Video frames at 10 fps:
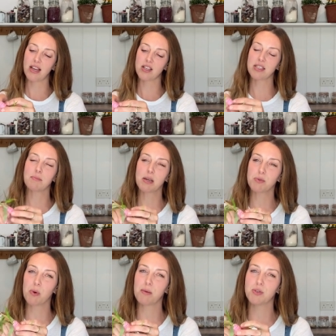Because
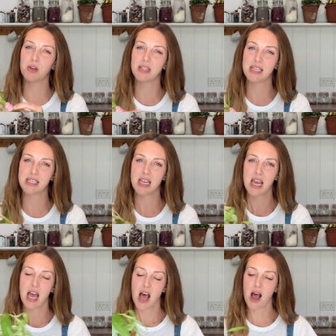sometimes when I'm doing this,
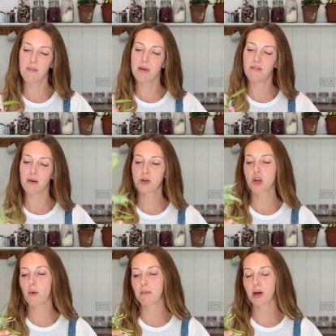um, if I'm
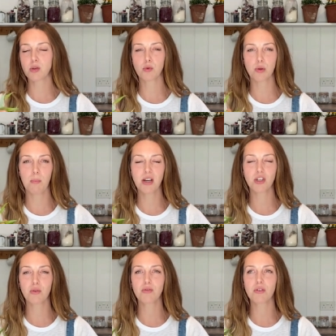showing my daughter, my
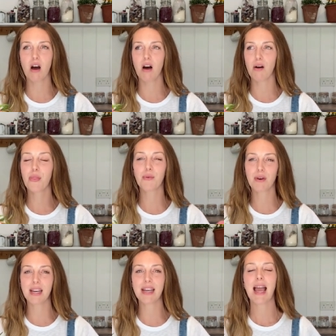children are
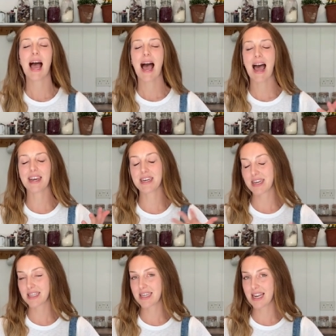three
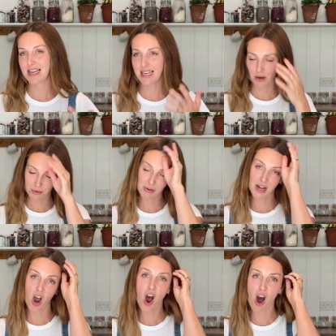and nearly, or uh, three
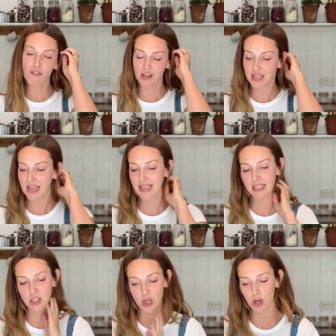and a half and
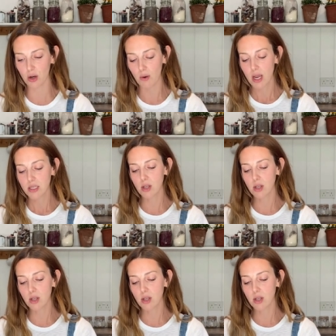nearly two.